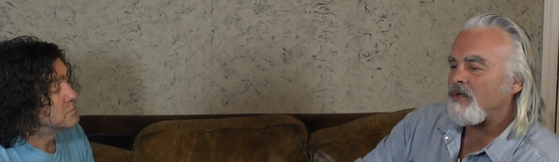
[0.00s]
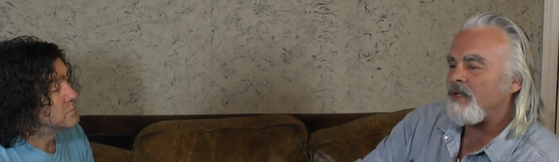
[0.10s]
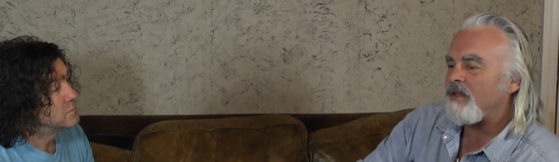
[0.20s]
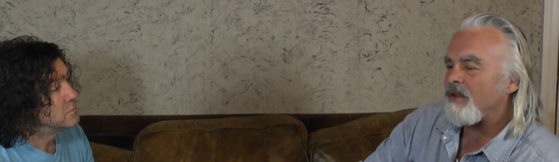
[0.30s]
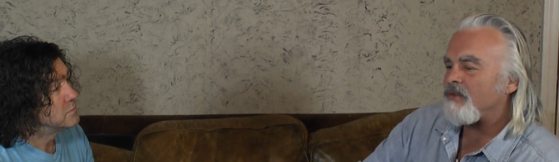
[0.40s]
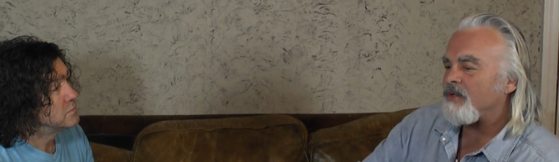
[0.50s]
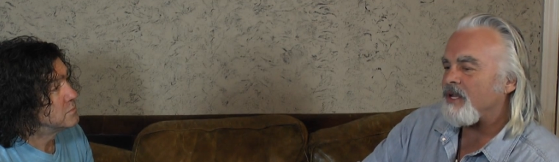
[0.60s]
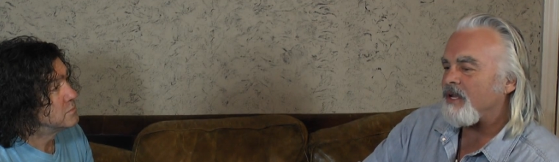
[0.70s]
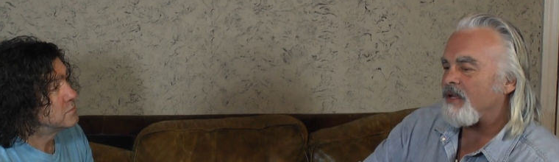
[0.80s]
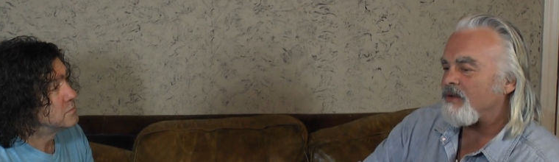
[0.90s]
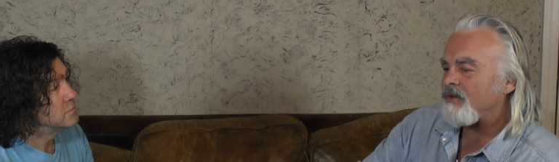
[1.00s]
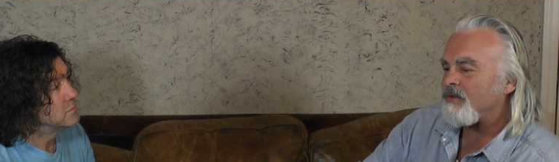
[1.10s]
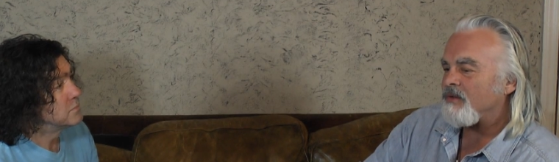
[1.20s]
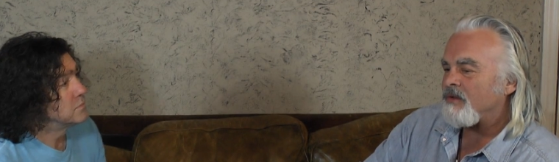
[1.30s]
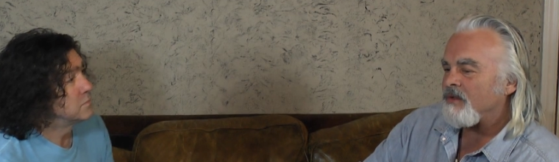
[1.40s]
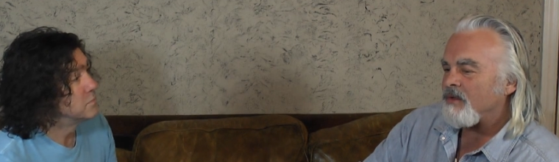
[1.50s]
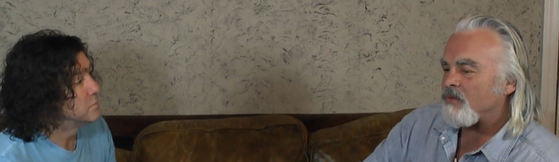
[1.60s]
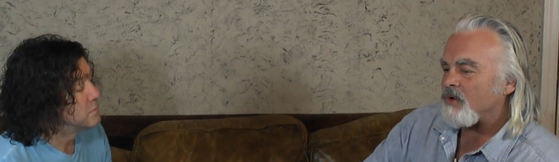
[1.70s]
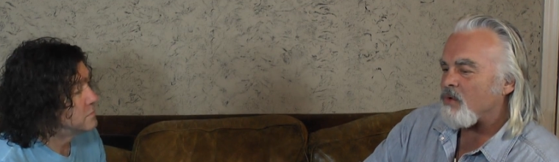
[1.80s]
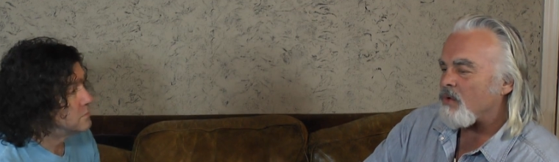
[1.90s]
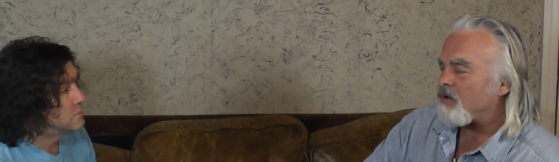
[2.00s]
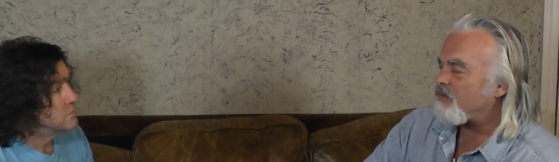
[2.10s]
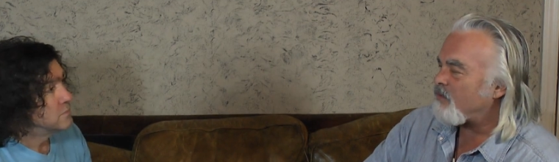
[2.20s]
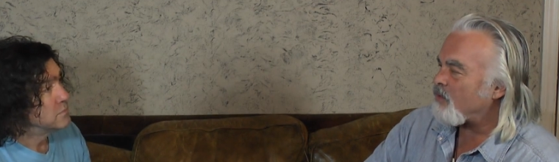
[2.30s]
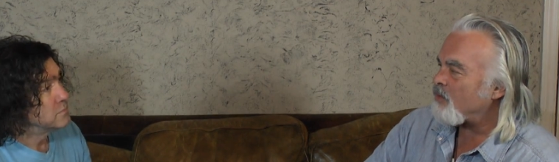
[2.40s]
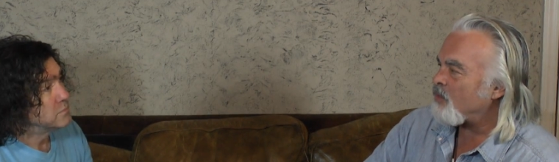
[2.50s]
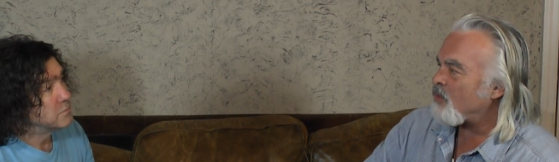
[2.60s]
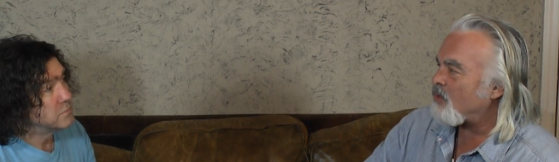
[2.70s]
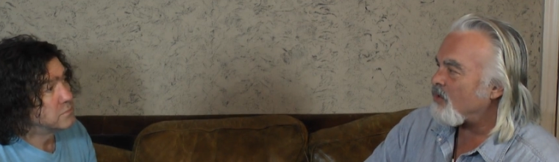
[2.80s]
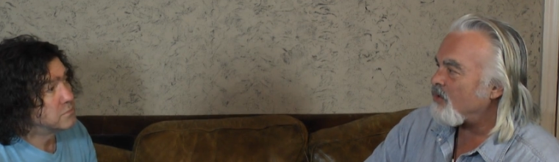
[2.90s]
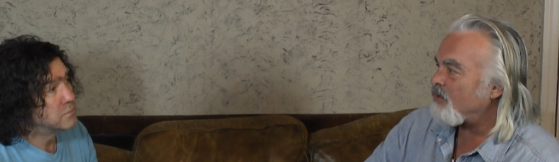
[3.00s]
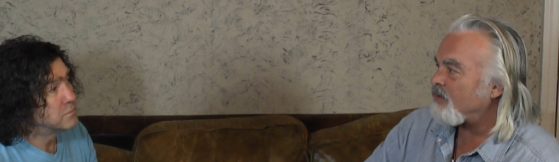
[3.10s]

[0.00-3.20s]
Speaker 1: went in the other day and recorded four more.